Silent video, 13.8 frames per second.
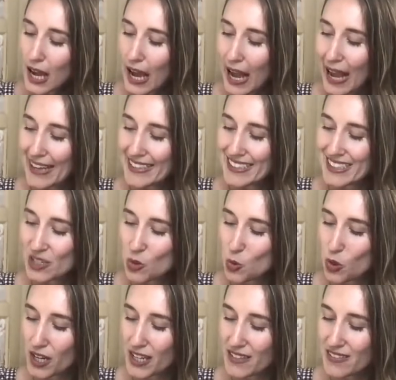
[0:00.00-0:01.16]
And
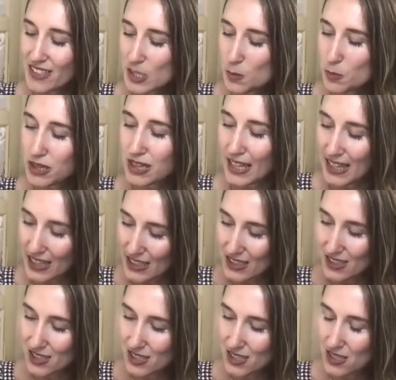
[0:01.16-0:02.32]
we're in this
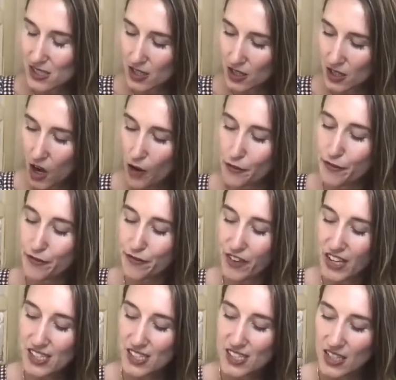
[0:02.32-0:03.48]
place of
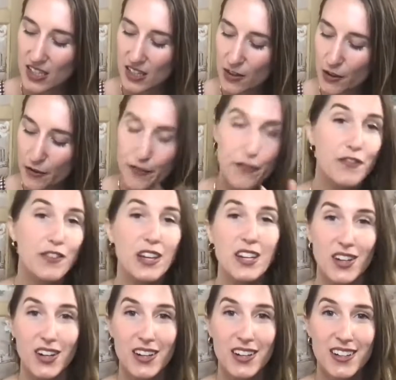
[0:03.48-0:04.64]
facing the
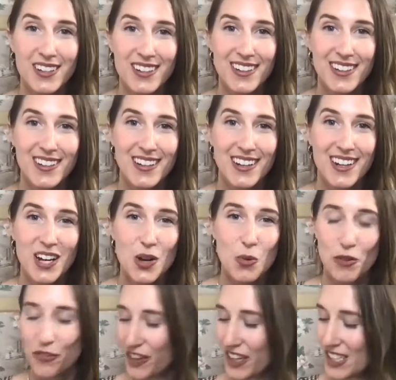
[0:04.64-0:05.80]
fear.
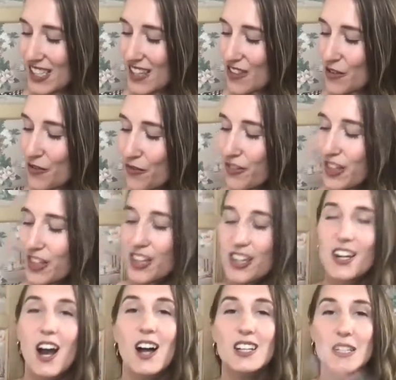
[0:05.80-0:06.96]
We're facing the fear.
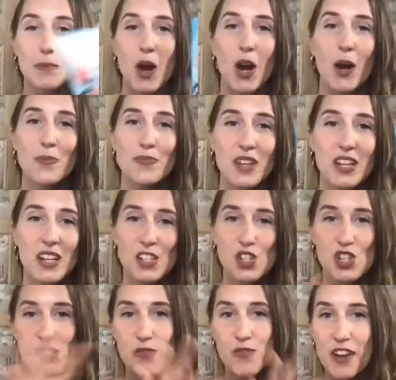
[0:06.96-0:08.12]
Kali Ma,
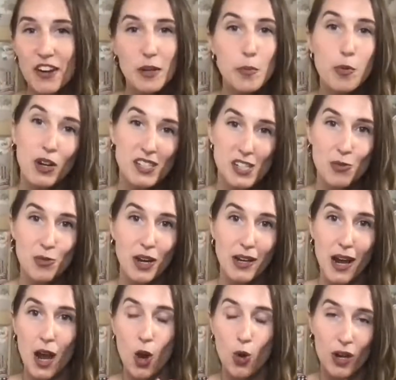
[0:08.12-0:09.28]
she's very present right
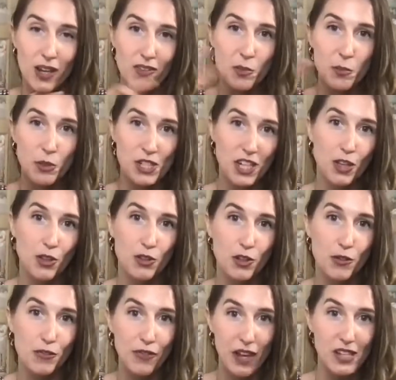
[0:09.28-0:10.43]
now in the particular
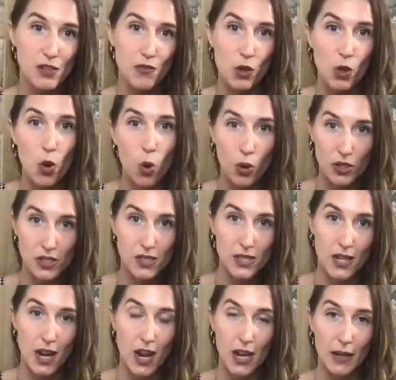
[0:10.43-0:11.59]
phase of the course
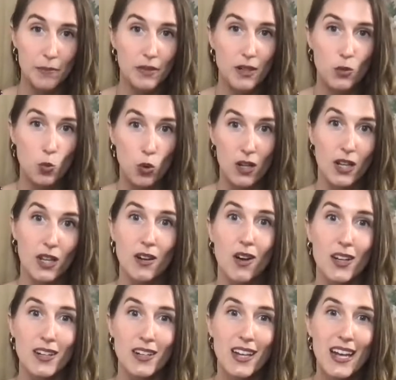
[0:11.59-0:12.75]
that I'm working
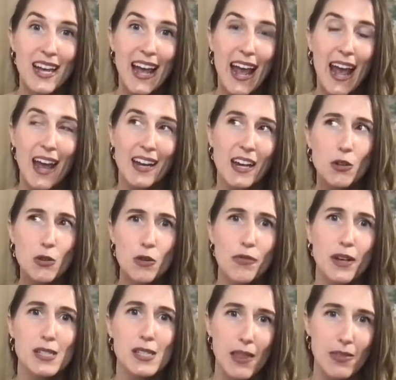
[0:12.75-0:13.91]
on. And I don't know if
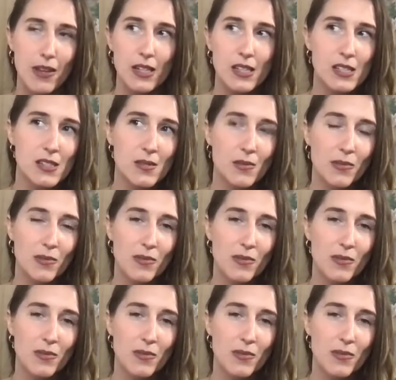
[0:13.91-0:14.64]
I said this,